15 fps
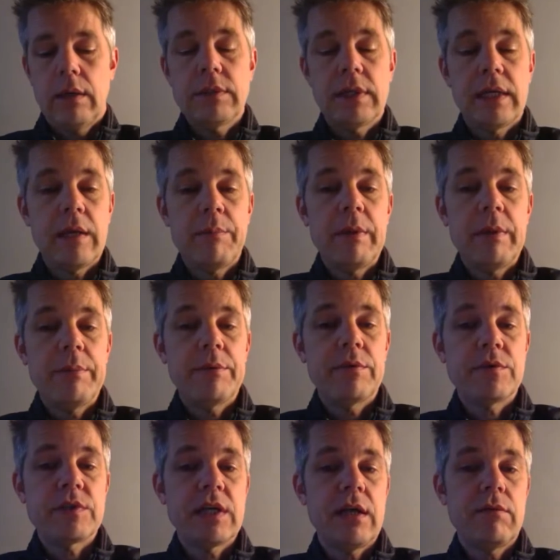get people to
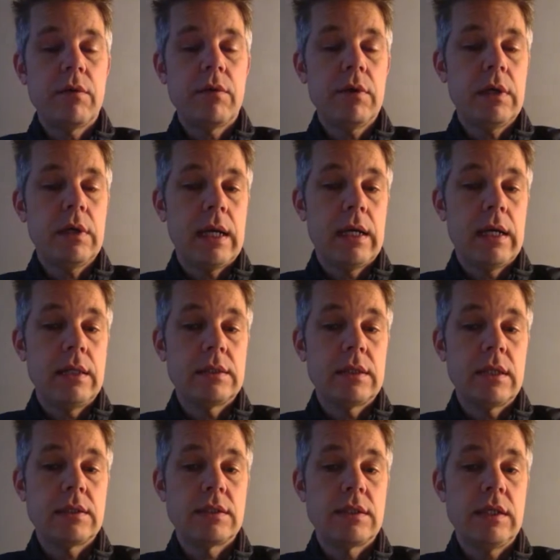self-organize
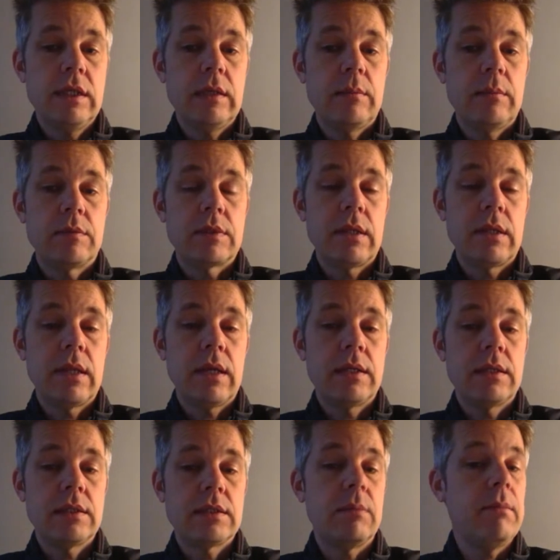as teams, and that
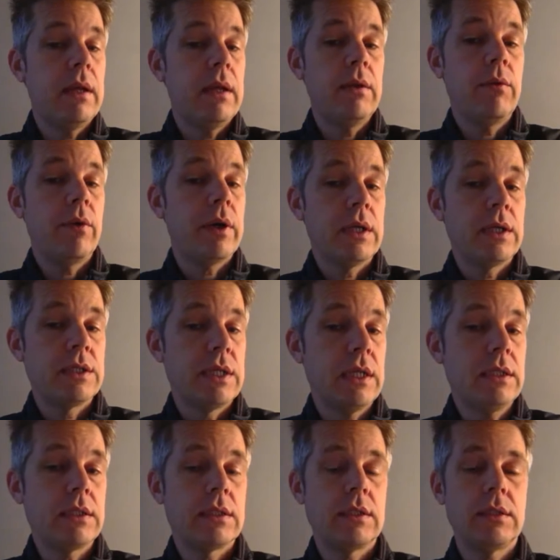is in many
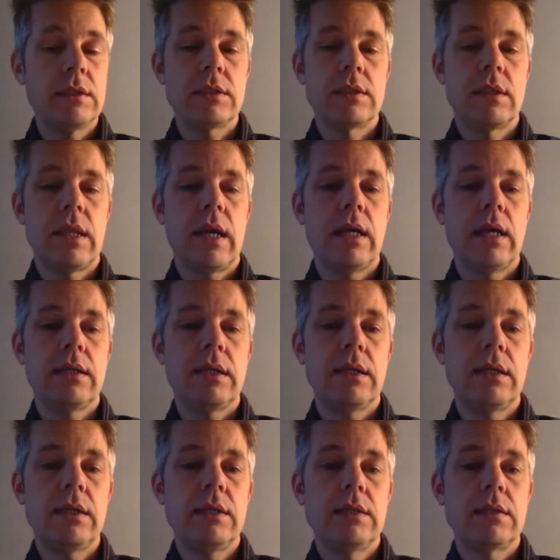organizations that
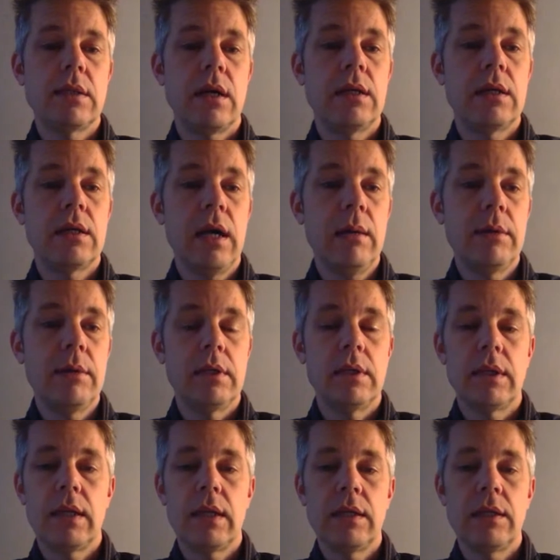is uncommon.
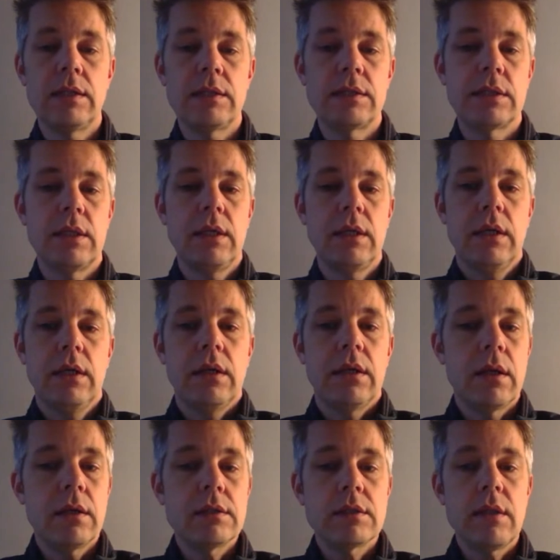That is
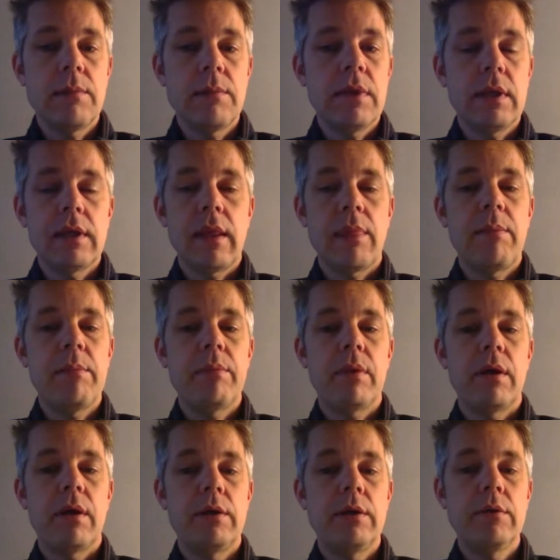not something that people
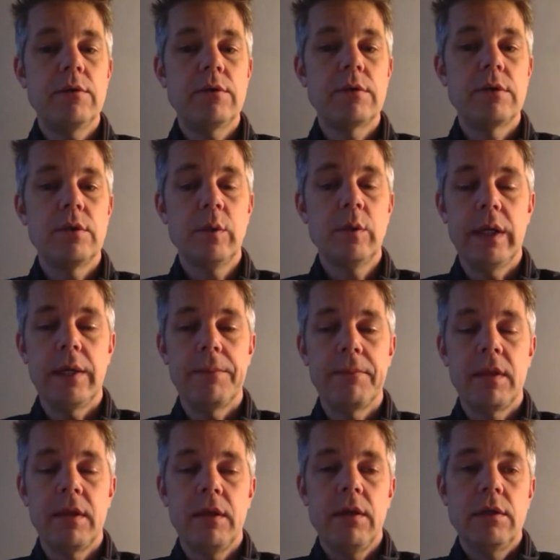are used to doing.
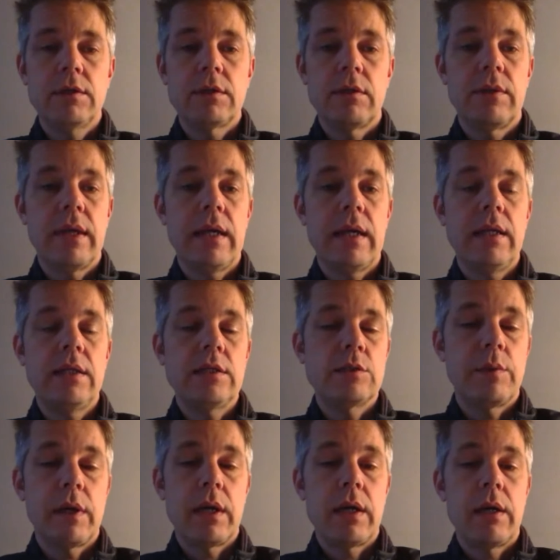So that is
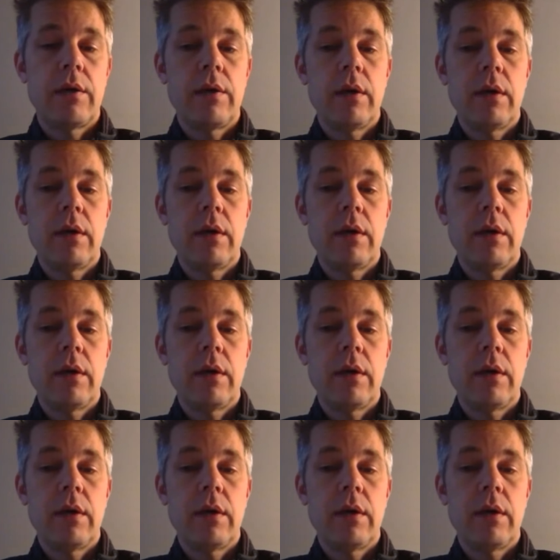where